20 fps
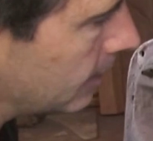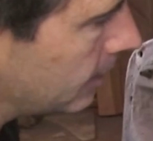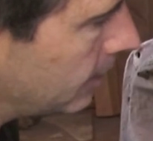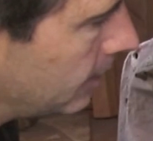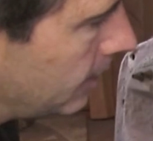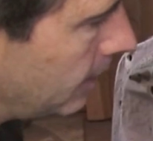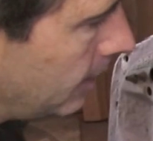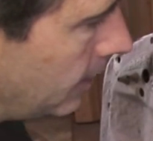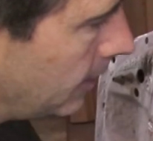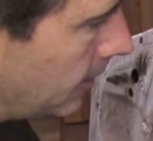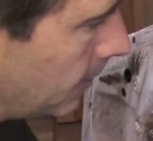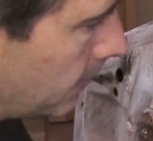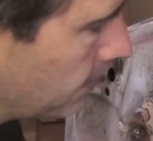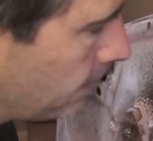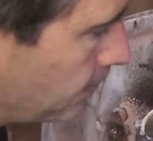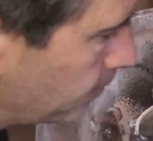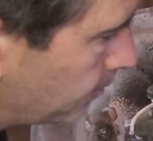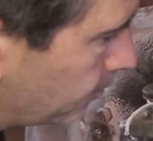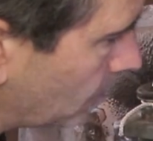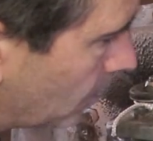the
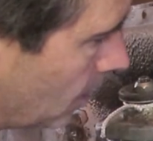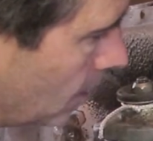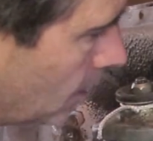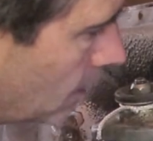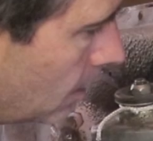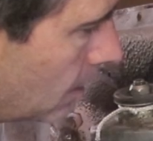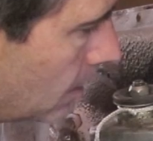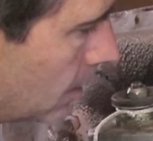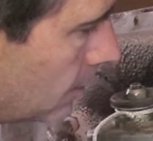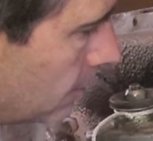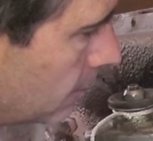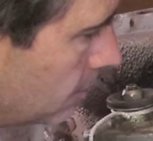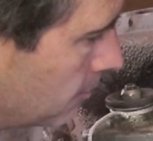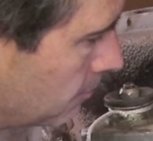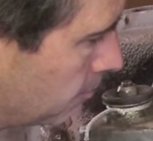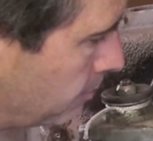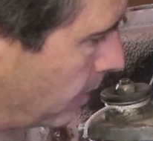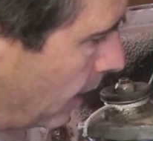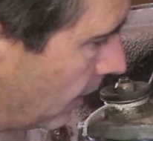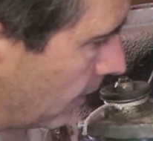
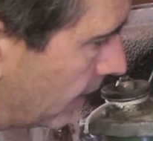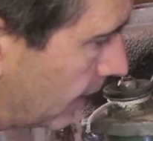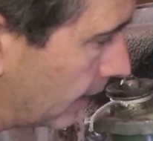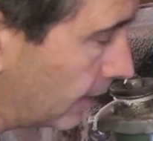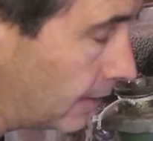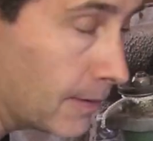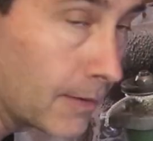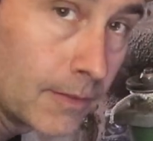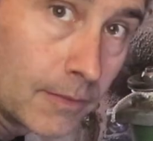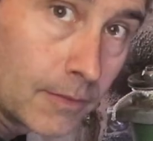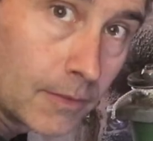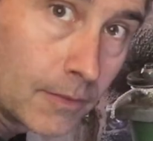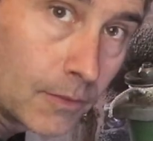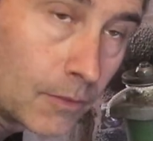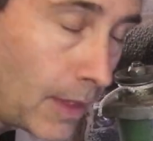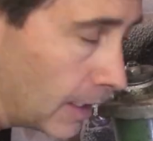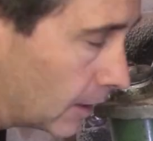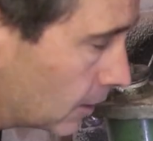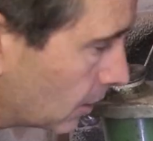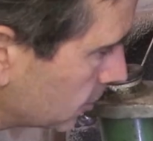bearing
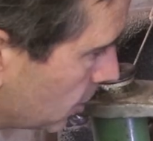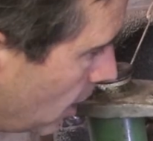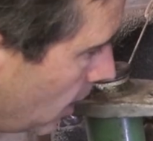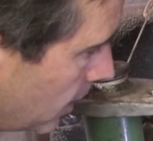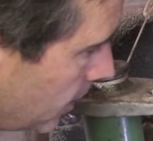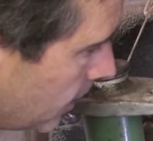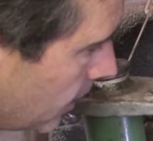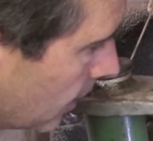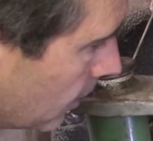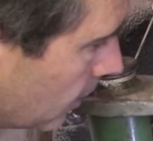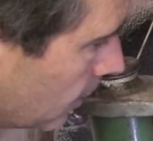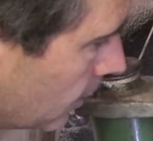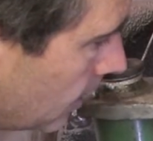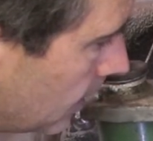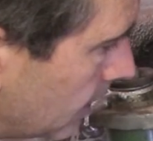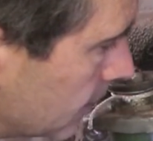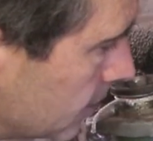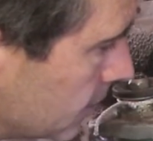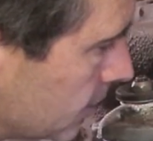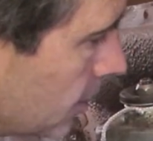that goes on here
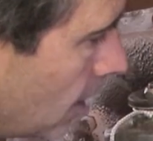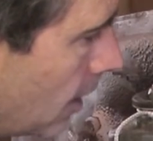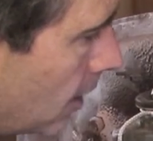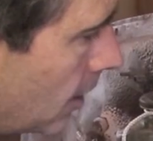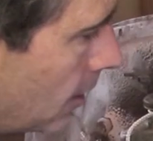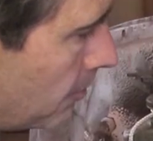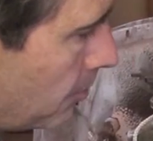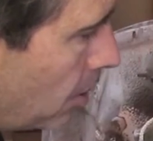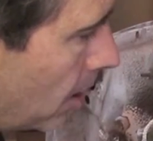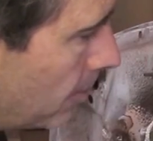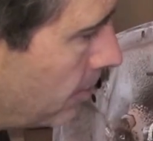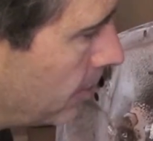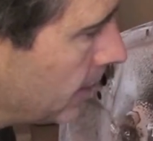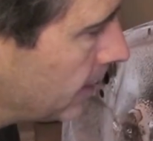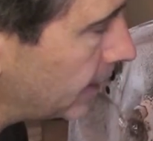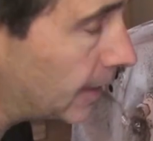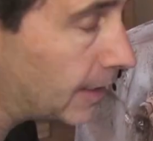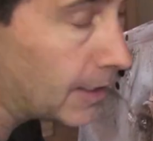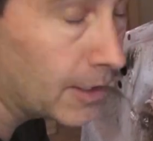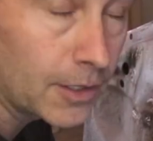is
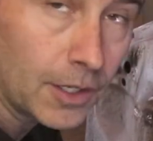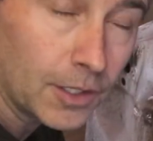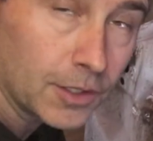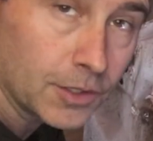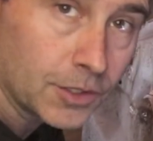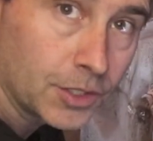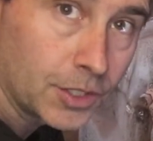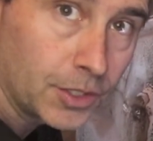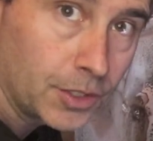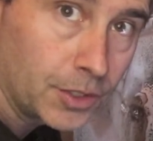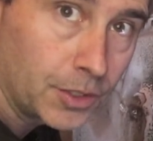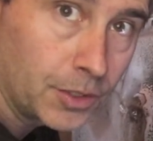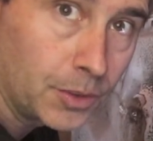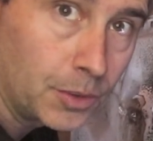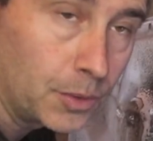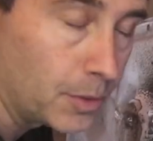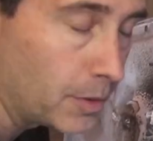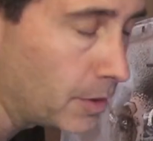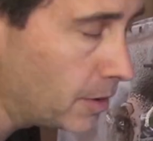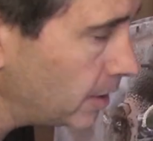perpendicular
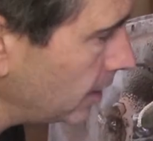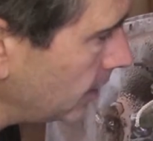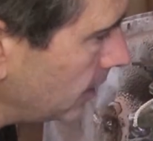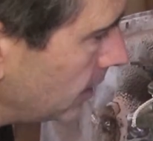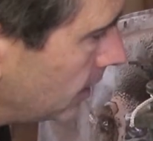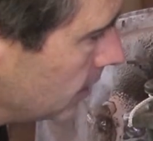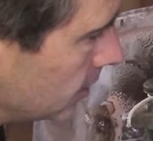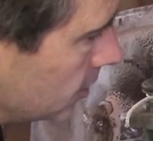to the